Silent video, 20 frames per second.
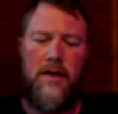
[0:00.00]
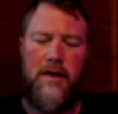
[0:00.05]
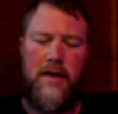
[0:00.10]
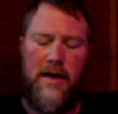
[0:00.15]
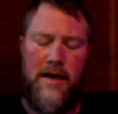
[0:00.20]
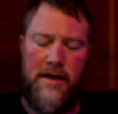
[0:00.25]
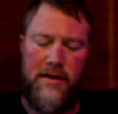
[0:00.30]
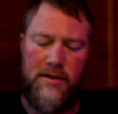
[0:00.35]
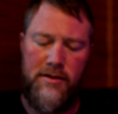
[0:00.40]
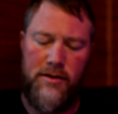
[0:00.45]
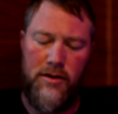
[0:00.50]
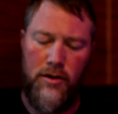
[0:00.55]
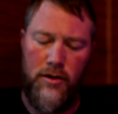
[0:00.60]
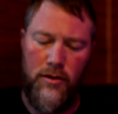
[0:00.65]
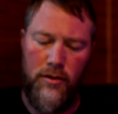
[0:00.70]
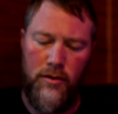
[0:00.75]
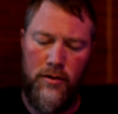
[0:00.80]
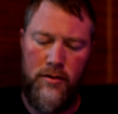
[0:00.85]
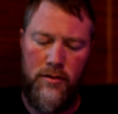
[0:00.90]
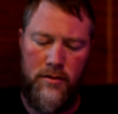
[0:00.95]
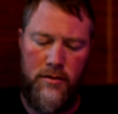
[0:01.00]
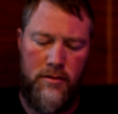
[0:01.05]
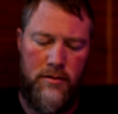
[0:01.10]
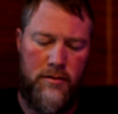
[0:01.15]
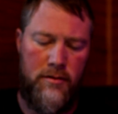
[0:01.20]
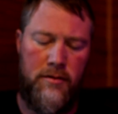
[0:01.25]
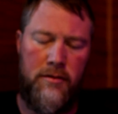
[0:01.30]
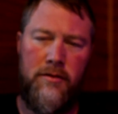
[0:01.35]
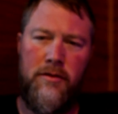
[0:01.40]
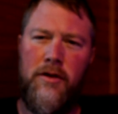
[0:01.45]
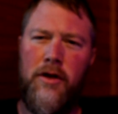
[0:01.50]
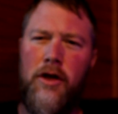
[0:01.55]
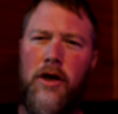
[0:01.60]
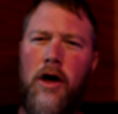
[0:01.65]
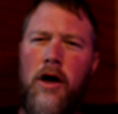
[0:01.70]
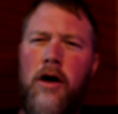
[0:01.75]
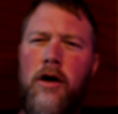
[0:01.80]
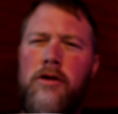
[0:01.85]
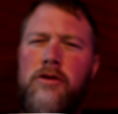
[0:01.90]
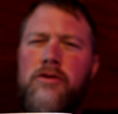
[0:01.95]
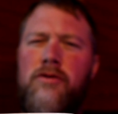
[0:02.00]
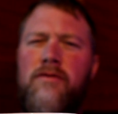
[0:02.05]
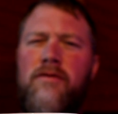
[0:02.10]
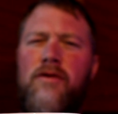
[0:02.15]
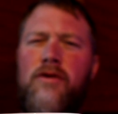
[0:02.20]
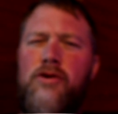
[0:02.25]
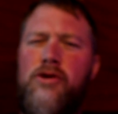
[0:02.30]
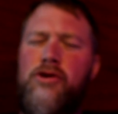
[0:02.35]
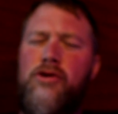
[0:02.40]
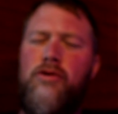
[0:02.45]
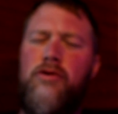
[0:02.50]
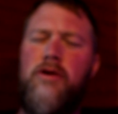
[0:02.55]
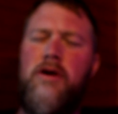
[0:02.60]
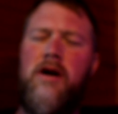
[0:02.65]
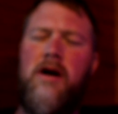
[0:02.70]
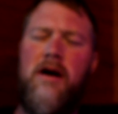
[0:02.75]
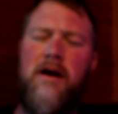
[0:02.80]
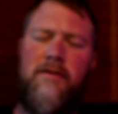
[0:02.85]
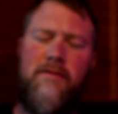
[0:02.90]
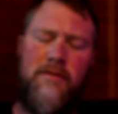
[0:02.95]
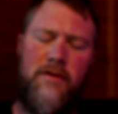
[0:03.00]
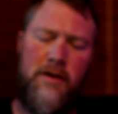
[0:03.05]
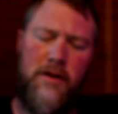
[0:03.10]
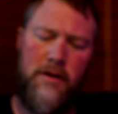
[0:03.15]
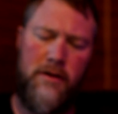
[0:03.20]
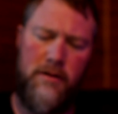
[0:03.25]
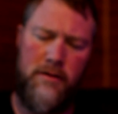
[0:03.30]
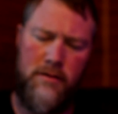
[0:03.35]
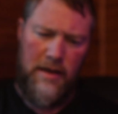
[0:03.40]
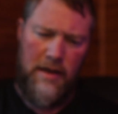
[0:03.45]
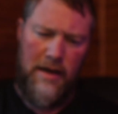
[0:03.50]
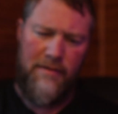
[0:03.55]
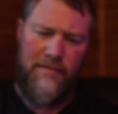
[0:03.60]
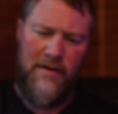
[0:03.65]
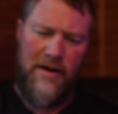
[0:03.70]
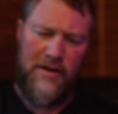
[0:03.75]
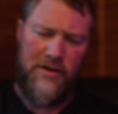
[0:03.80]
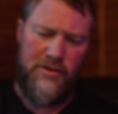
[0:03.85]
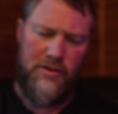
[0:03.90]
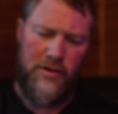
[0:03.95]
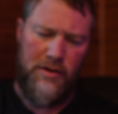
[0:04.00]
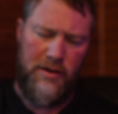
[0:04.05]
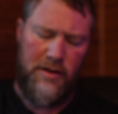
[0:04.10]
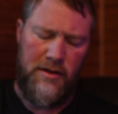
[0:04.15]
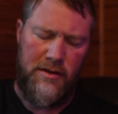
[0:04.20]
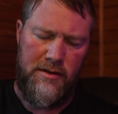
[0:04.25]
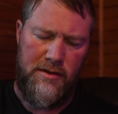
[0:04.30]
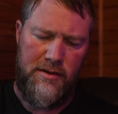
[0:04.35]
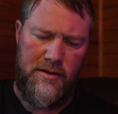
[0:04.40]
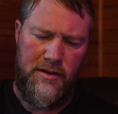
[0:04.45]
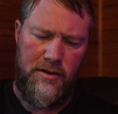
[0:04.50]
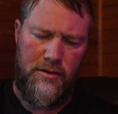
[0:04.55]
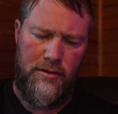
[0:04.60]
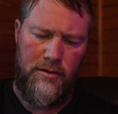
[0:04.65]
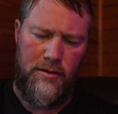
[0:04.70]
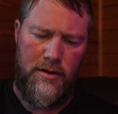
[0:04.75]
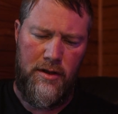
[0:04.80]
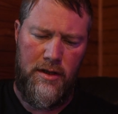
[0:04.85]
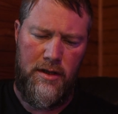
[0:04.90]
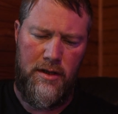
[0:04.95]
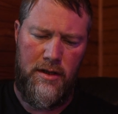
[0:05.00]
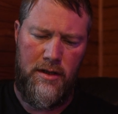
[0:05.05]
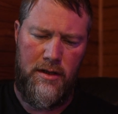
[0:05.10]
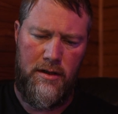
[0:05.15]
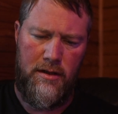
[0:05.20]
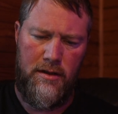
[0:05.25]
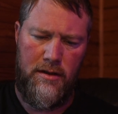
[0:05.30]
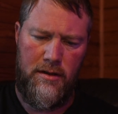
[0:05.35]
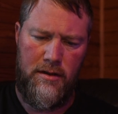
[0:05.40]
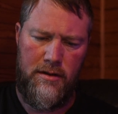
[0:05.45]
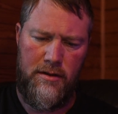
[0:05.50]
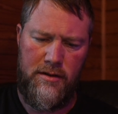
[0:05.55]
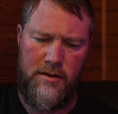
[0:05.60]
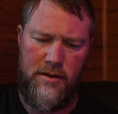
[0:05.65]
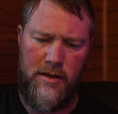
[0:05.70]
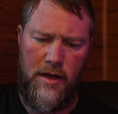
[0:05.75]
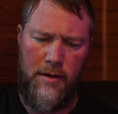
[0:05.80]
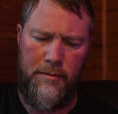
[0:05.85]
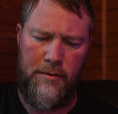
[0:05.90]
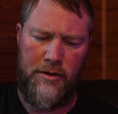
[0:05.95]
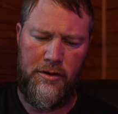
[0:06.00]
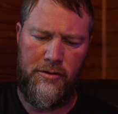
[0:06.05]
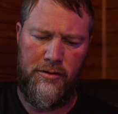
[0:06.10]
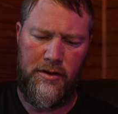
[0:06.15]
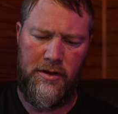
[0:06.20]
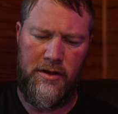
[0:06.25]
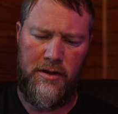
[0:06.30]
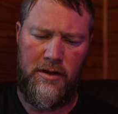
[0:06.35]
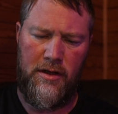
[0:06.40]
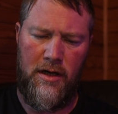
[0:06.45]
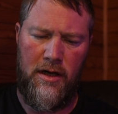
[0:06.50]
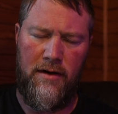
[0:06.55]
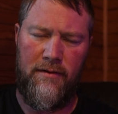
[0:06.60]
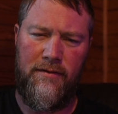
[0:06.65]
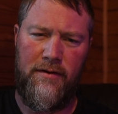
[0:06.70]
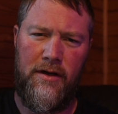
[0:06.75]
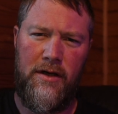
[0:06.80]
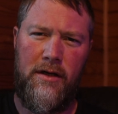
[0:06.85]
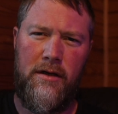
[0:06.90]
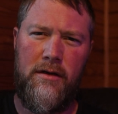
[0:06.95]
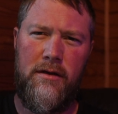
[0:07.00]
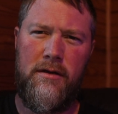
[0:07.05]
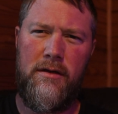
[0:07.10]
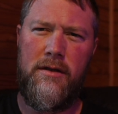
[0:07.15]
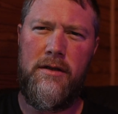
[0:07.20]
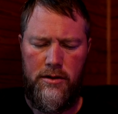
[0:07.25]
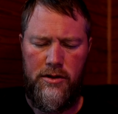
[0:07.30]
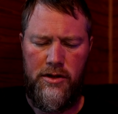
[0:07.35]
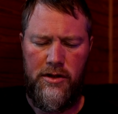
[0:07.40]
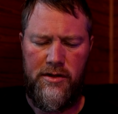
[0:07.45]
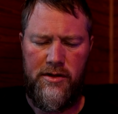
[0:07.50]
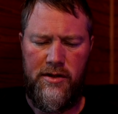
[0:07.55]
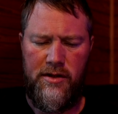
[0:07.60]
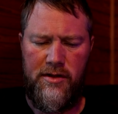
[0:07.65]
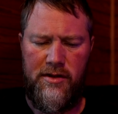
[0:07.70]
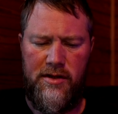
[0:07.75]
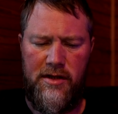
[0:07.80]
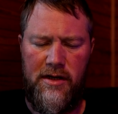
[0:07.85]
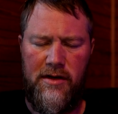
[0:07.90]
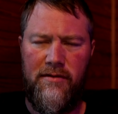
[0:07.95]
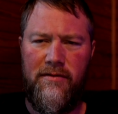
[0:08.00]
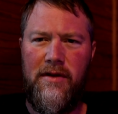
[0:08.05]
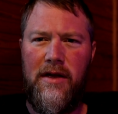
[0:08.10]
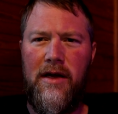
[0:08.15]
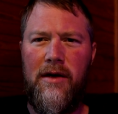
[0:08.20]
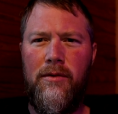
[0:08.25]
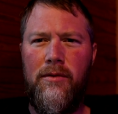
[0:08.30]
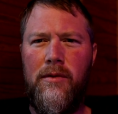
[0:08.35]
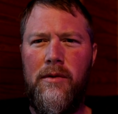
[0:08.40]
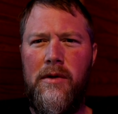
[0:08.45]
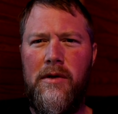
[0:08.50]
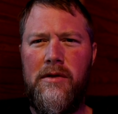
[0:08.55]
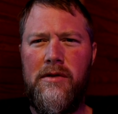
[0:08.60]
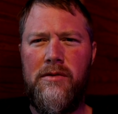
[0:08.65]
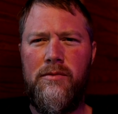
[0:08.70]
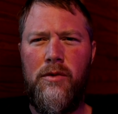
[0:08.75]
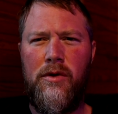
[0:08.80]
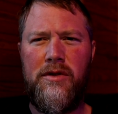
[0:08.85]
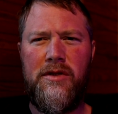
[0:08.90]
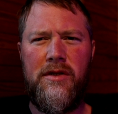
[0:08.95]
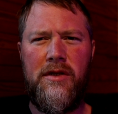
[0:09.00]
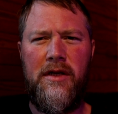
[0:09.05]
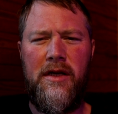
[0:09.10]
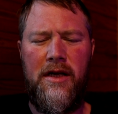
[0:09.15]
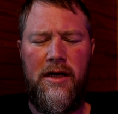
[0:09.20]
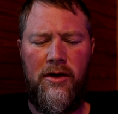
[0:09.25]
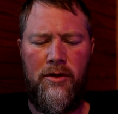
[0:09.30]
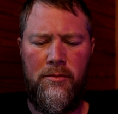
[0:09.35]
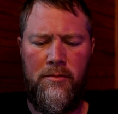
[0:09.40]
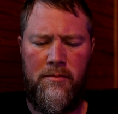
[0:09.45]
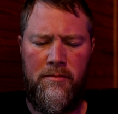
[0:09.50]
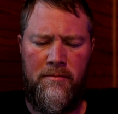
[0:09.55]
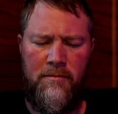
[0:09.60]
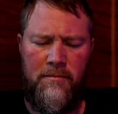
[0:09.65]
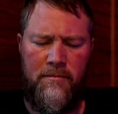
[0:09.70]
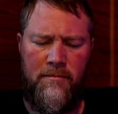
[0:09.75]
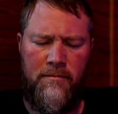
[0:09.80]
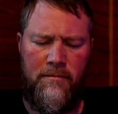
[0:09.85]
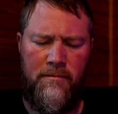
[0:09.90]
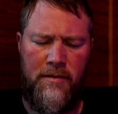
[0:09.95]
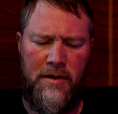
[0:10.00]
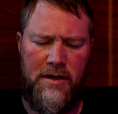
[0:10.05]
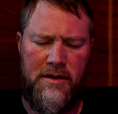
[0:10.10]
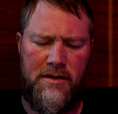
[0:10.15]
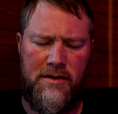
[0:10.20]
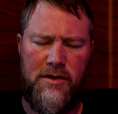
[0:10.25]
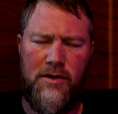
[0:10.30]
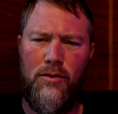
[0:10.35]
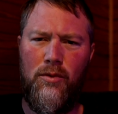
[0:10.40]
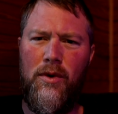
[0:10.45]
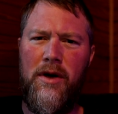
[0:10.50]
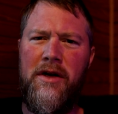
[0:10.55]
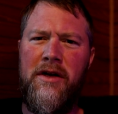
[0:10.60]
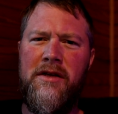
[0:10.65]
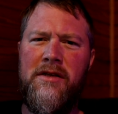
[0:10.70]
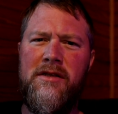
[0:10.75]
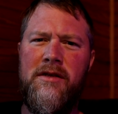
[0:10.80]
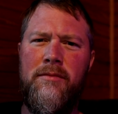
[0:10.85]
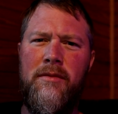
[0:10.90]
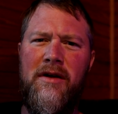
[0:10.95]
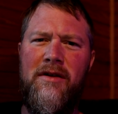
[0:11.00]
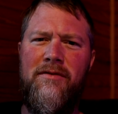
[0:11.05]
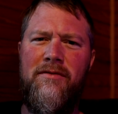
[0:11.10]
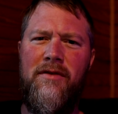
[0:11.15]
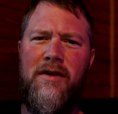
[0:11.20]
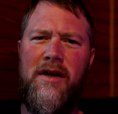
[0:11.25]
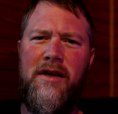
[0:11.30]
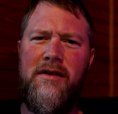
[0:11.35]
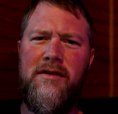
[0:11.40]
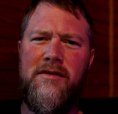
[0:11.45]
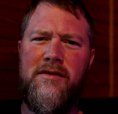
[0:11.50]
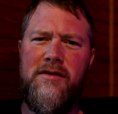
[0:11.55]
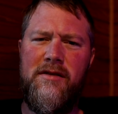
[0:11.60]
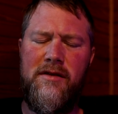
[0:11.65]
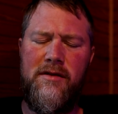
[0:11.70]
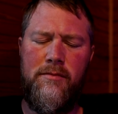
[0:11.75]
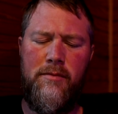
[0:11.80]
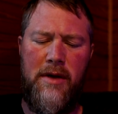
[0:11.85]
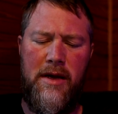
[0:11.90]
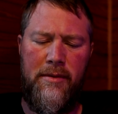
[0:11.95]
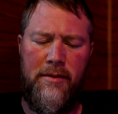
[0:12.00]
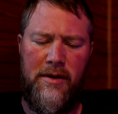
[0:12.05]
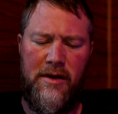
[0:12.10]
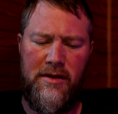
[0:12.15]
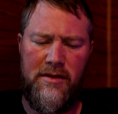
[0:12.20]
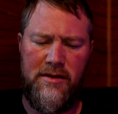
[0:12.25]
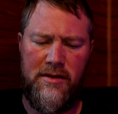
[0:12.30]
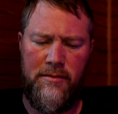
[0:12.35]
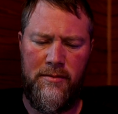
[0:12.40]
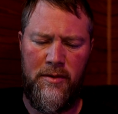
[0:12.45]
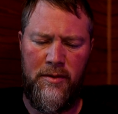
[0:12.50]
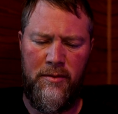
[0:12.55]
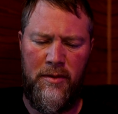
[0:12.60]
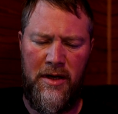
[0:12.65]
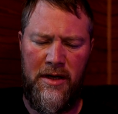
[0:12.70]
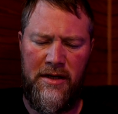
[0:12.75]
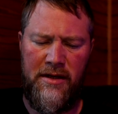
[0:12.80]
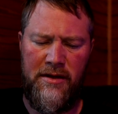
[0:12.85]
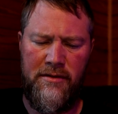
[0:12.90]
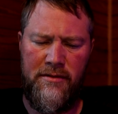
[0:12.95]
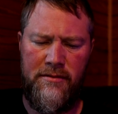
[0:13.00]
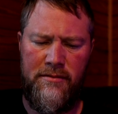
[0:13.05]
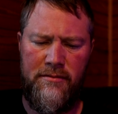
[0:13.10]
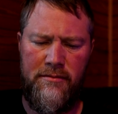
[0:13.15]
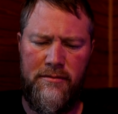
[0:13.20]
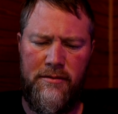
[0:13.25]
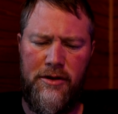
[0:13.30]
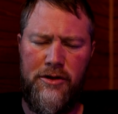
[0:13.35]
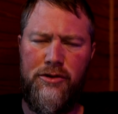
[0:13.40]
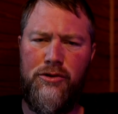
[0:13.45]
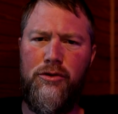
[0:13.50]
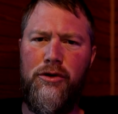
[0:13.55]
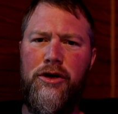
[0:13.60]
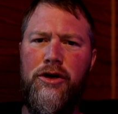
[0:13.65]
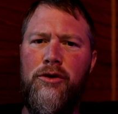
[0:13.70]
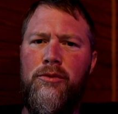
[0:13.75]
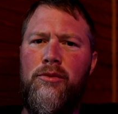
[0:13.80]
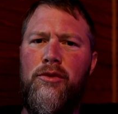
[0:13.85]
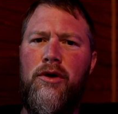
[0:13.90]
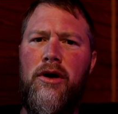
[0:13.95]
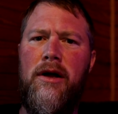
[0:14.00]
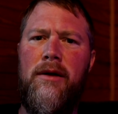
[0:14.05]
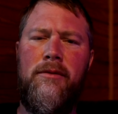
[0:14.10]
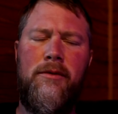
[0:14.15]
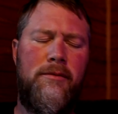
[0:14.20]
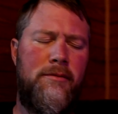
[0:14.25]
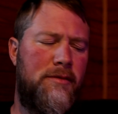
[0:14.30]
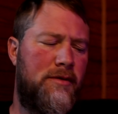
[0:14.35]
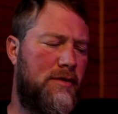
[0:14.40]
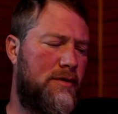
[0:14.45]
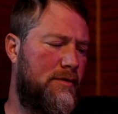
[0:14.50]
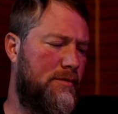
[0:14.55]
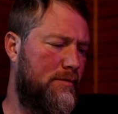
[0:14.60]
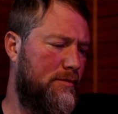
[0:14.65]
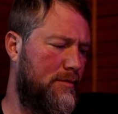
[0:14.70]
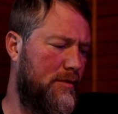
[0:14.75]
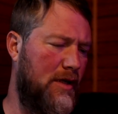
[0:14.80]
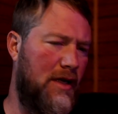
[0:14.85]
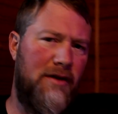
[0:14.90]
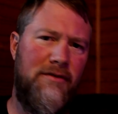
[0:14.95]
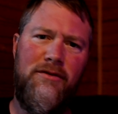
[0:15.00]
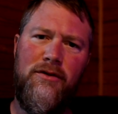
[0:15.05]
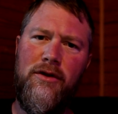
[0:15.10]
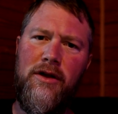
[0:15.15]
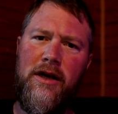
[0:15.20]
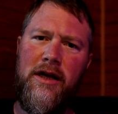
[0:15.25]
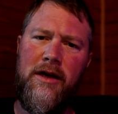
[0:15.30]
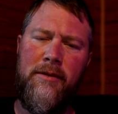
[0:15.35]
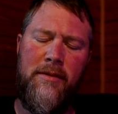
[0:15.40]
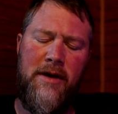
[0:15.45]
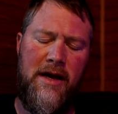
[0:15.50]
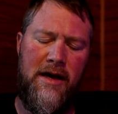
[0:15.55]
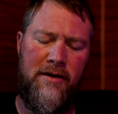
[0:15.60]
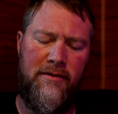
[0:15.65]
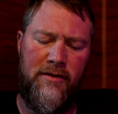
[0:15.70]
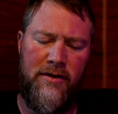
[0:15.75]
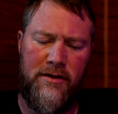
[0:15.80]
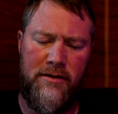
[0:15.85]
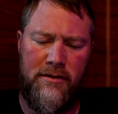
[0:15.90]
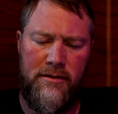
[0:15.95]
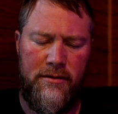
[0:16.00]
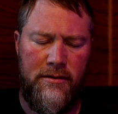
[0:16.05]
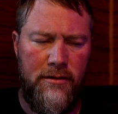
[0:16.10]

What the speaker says: Yeah, so the controversial coffee. I've actually considered stopping drinking coffee just to see if that is what's going to help fix the redness on my face and maybe some of my adrenal problems that I feel like I'm having.